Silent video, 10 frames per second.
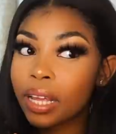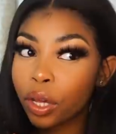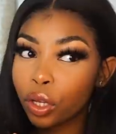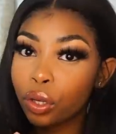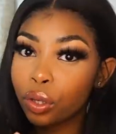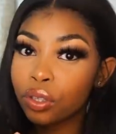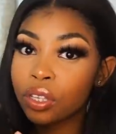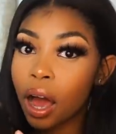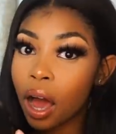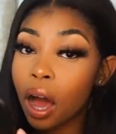that I use
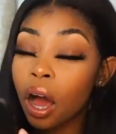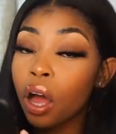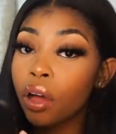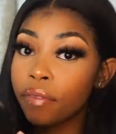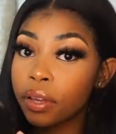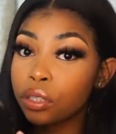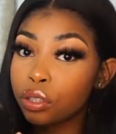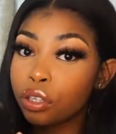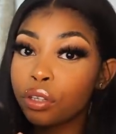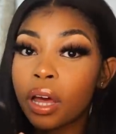are
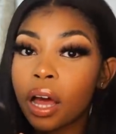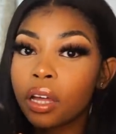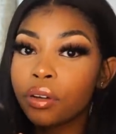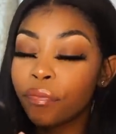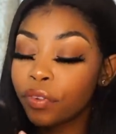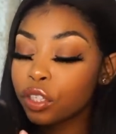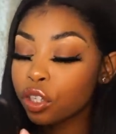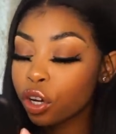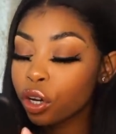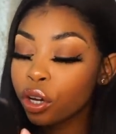Facetune and
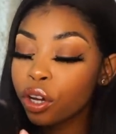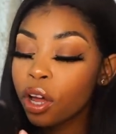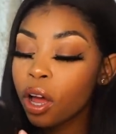Visco.